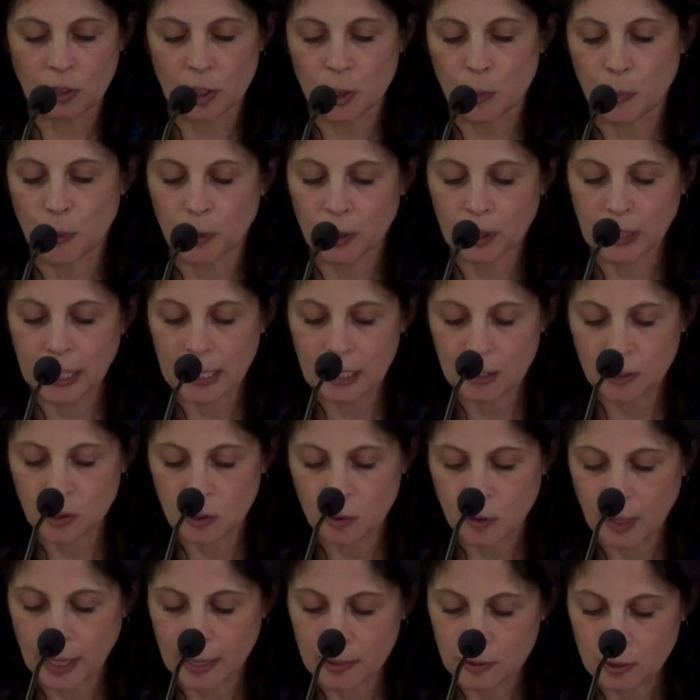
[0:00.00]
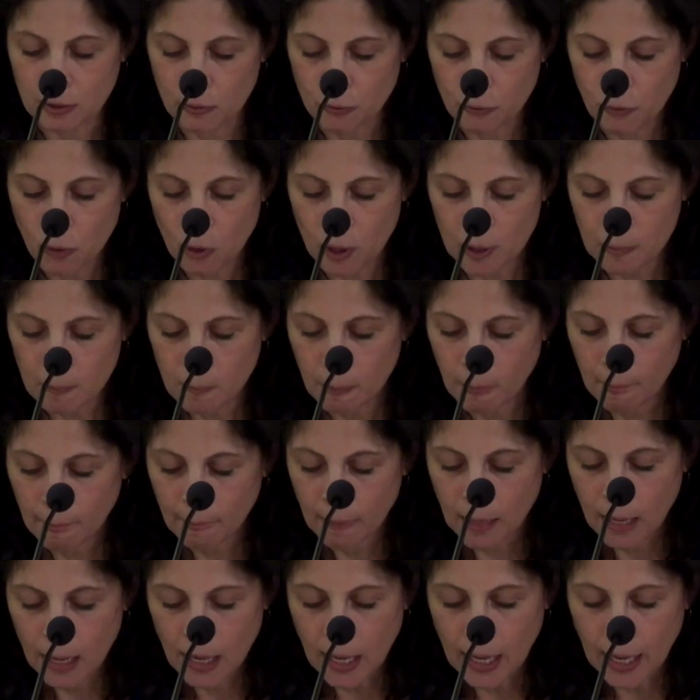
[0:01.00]
starts percolating in 2004.
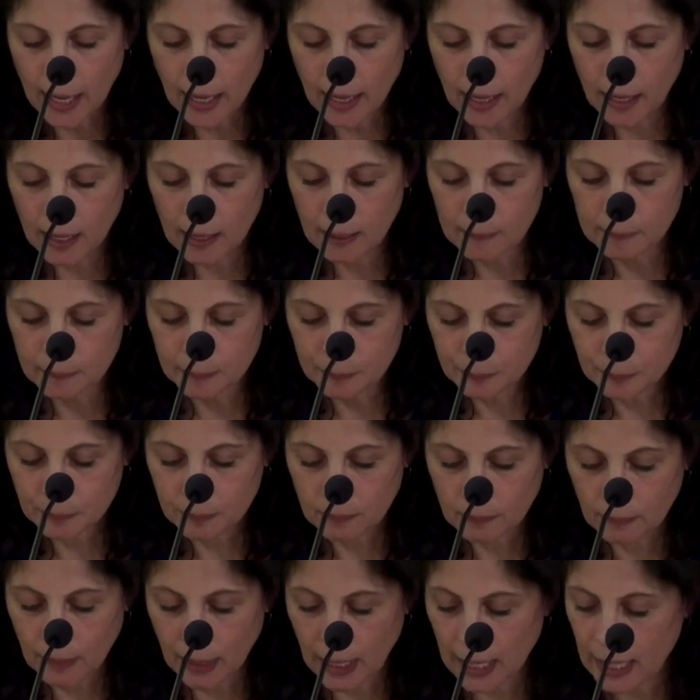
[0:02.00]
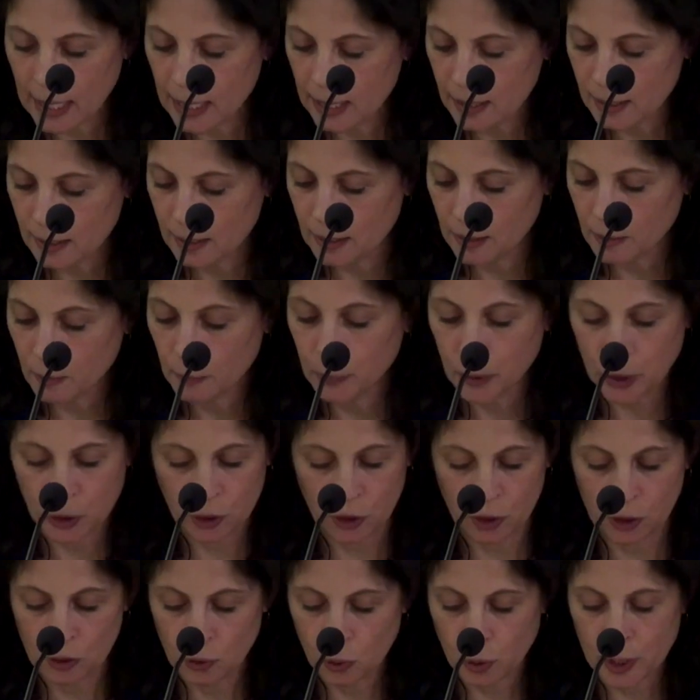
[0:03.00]
And
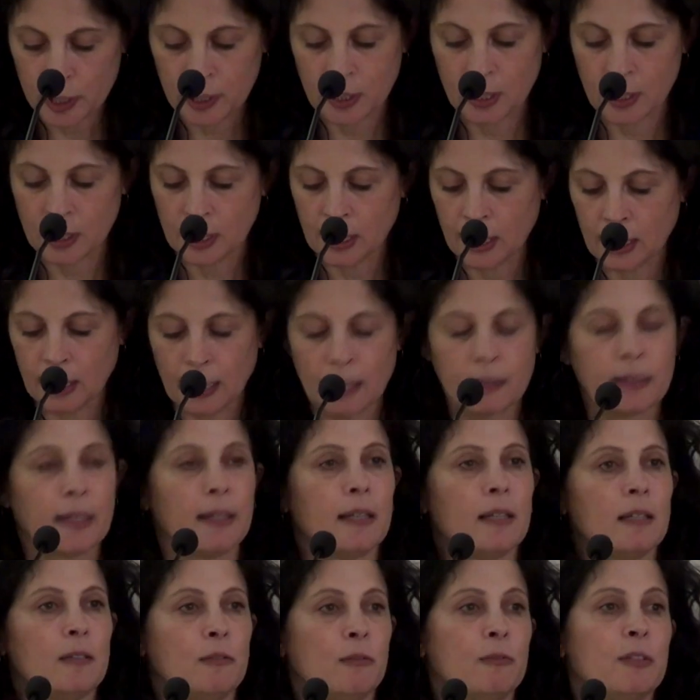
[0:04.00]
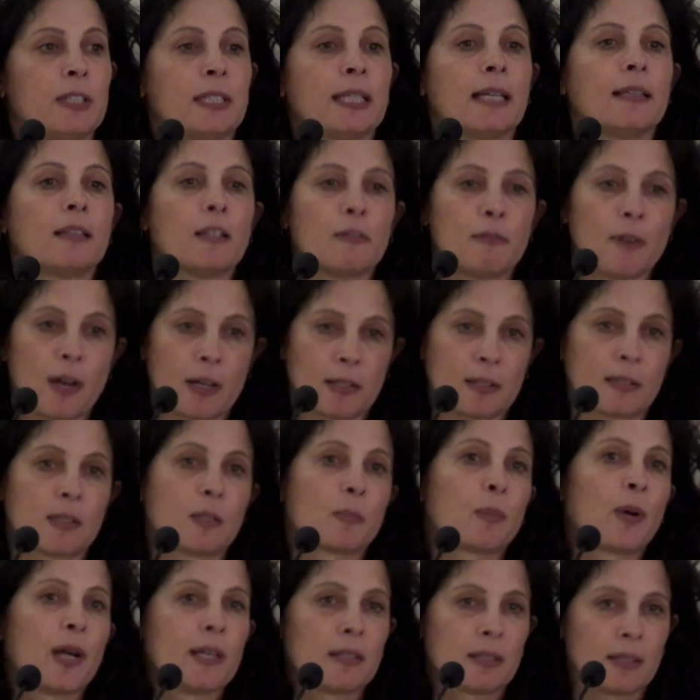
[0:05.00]
Bush endorses it, and then Vicente Fox is
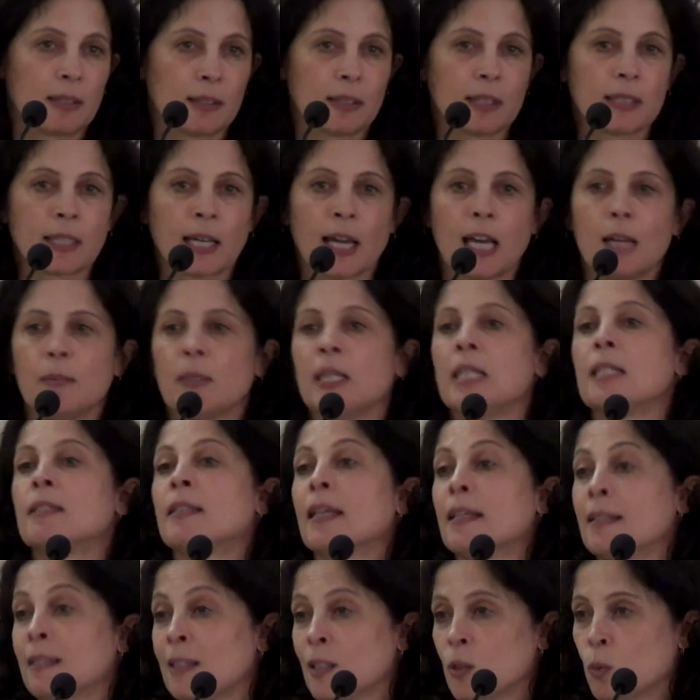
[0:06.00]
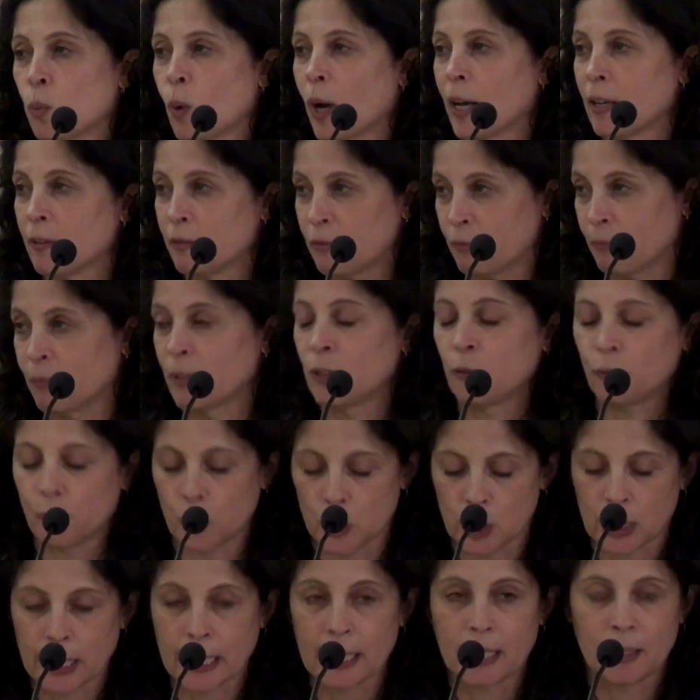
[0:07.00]
the president at the time. He sends his wife, his
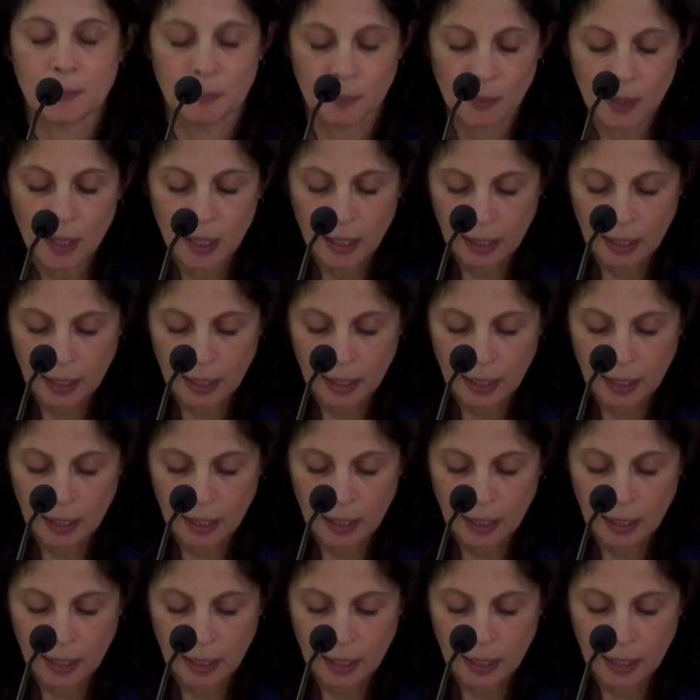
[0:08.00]
first lady.